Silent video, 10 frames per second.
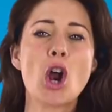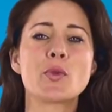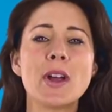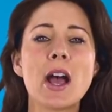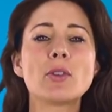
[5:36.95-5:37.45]

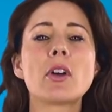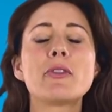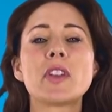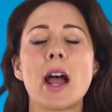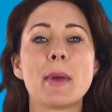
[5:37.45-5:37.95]
ran out
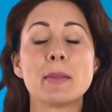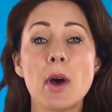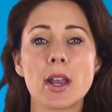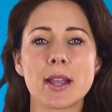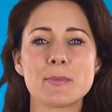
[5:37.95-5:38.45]
of time and
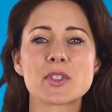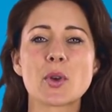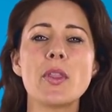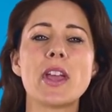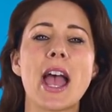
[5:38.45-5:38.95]
money,
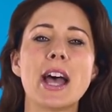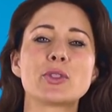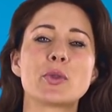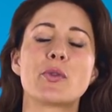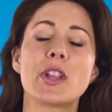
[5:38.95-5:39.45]
so they
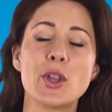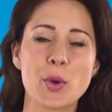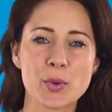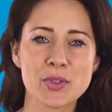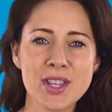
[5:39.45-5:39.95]
had to
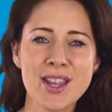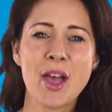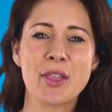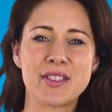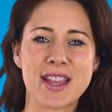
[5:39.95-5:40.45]
reuse
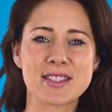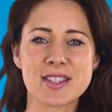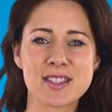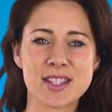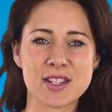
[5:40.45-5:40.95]
the
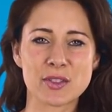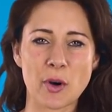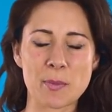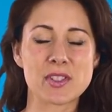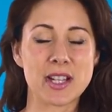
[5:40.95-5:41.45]
dancing scenes
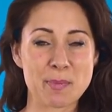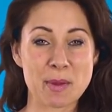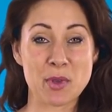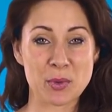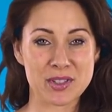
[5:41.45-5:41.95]
from
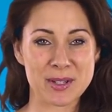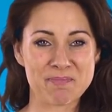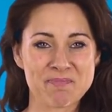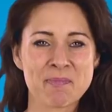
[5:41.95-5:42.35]
Sleeping Beauty.